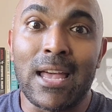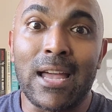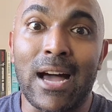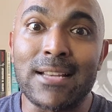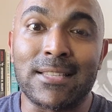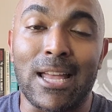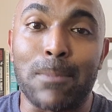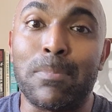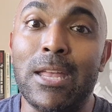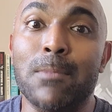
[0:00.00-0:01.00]
guys
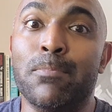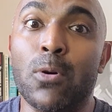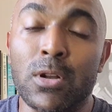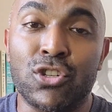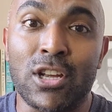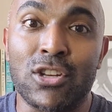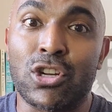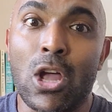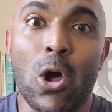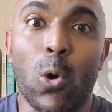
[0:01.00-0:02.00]
like Pete
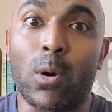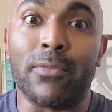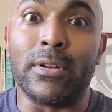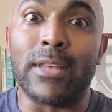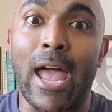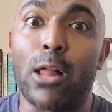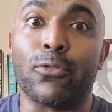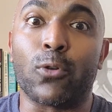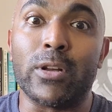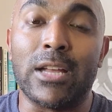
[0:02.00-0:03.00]
Buttigieg or even
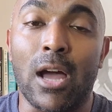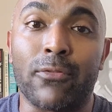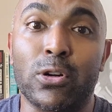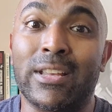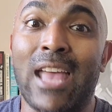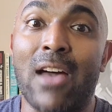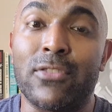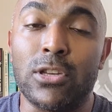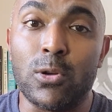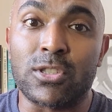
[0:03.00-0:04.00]
California Governor
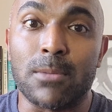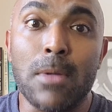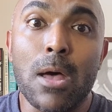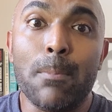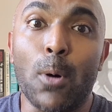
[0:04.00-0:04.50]
Gavin Newsom,